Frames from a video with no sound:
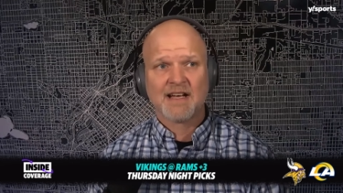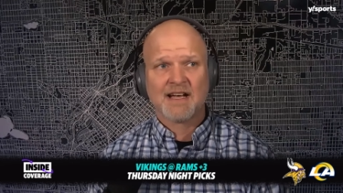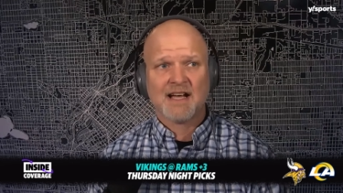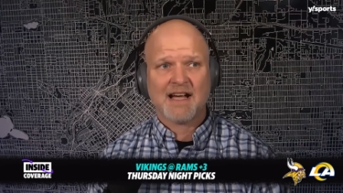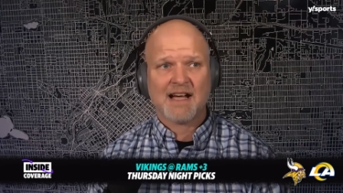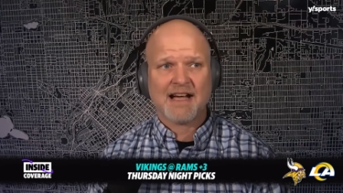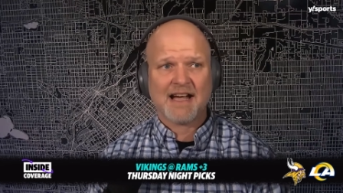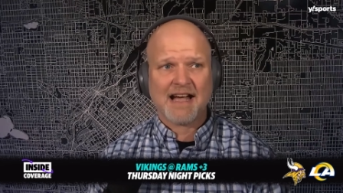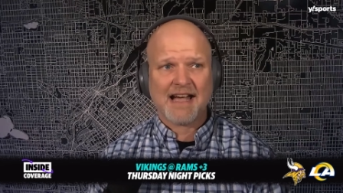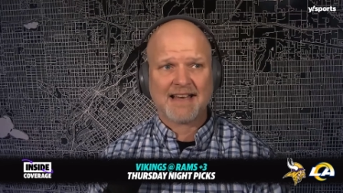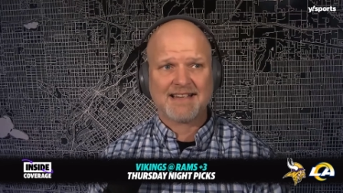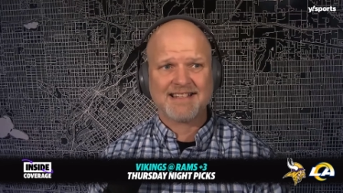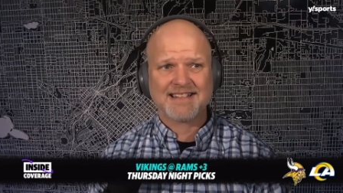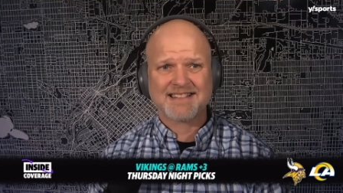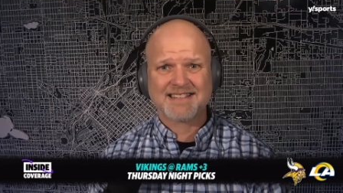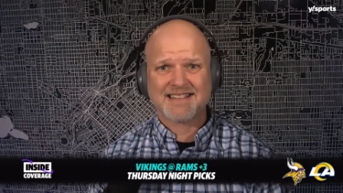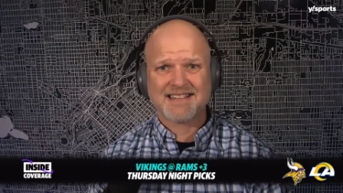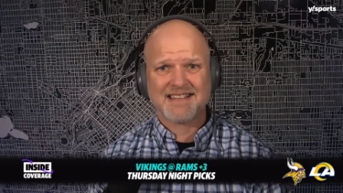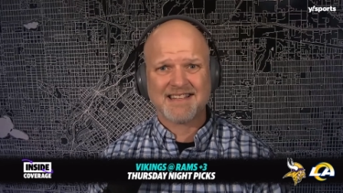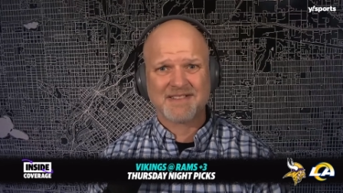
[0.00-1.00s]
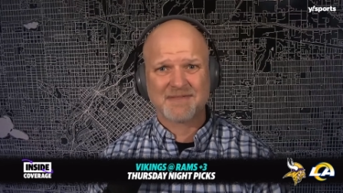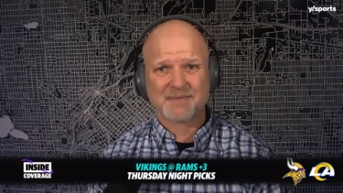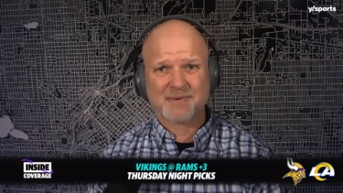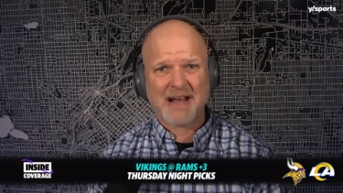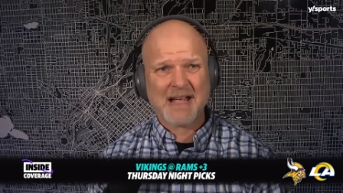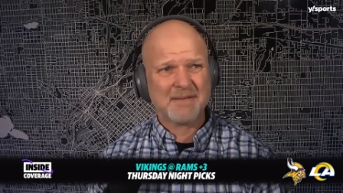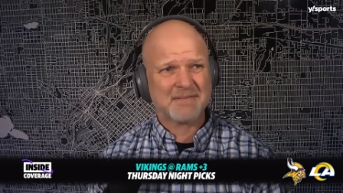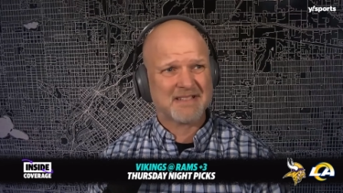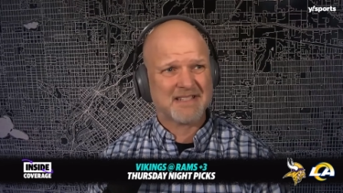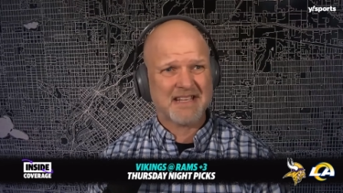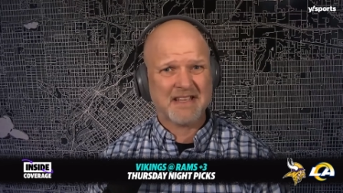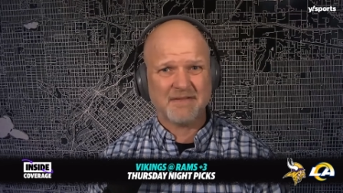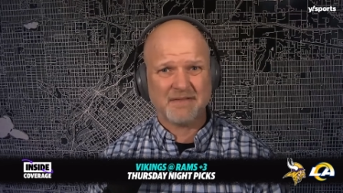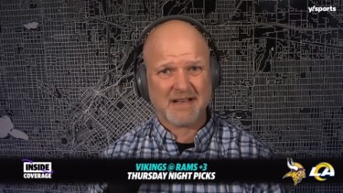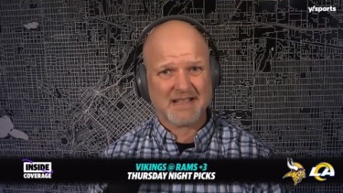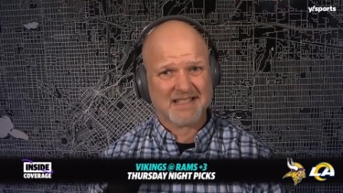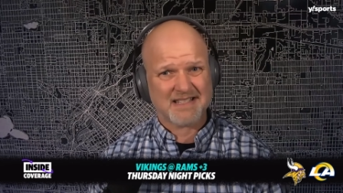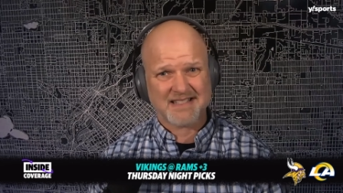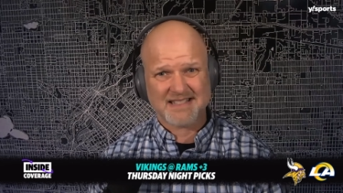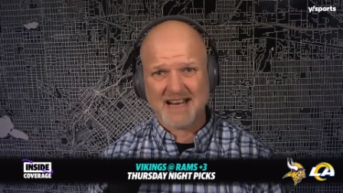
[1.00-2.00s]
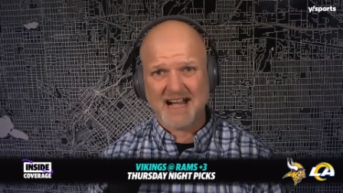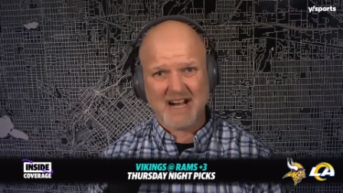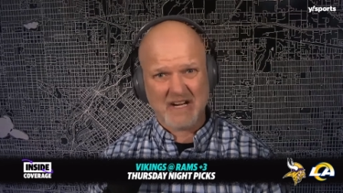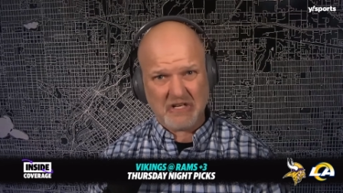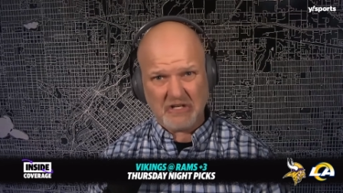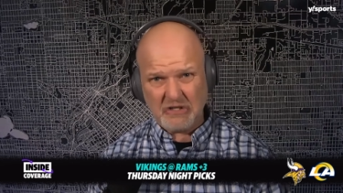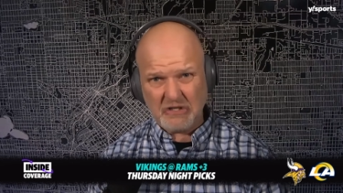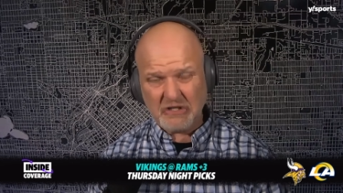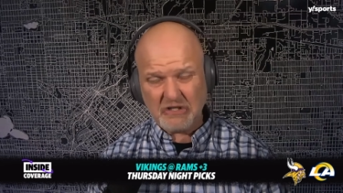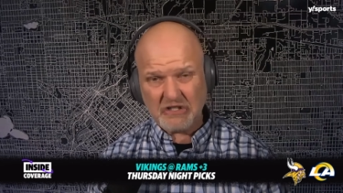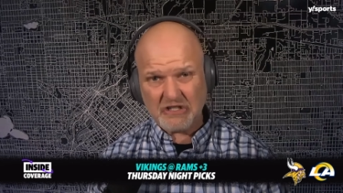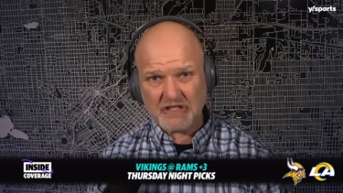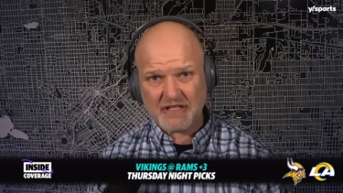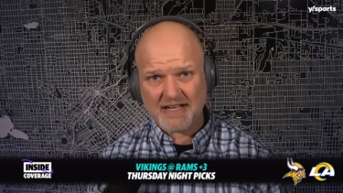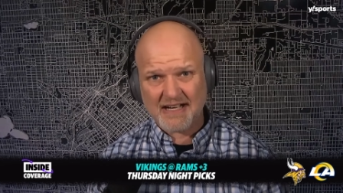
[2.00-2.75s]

I just, this Rams defense is not good.